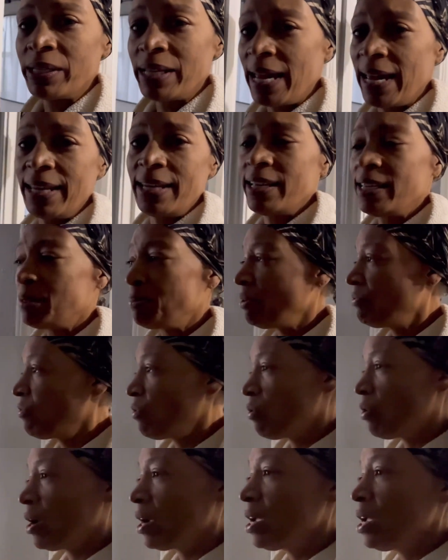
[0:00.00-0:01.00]
day it is
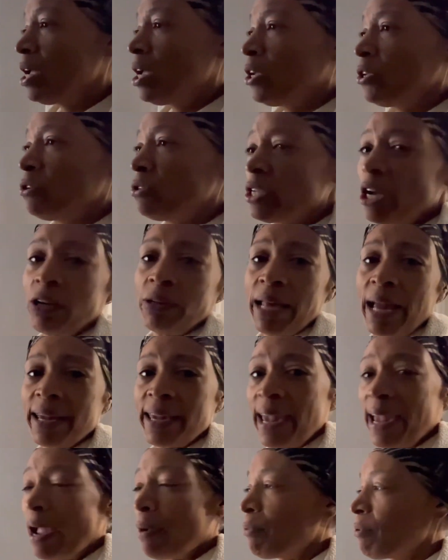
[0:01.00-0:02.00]
before you turn that
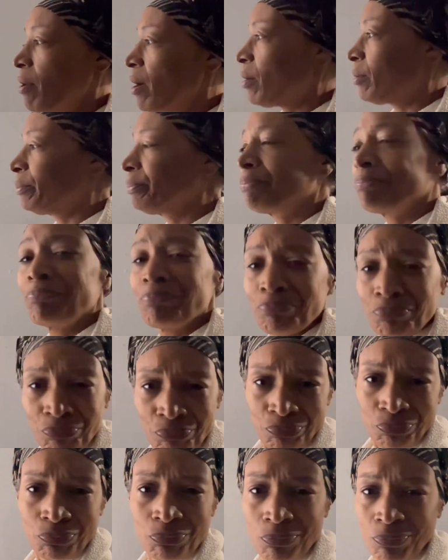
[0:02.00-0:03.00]
camera on.
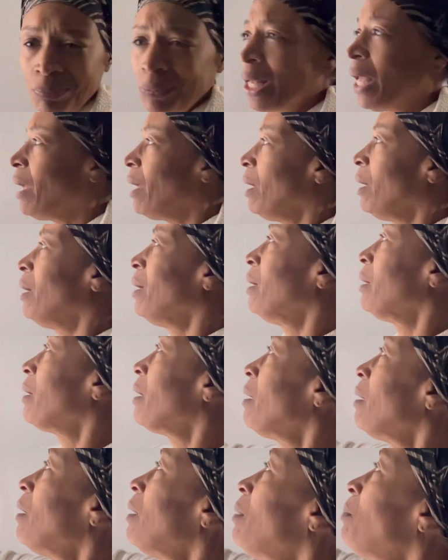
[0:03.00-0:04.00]

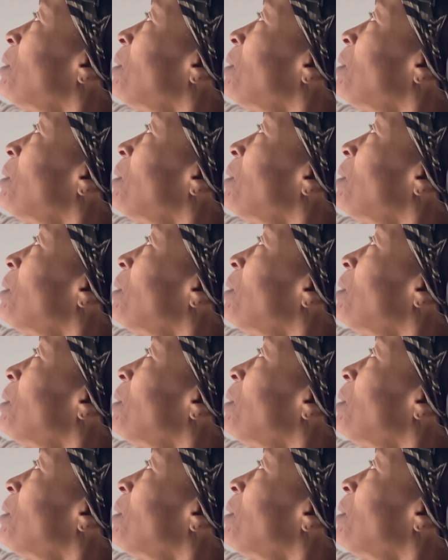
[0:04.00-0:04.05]
Girl,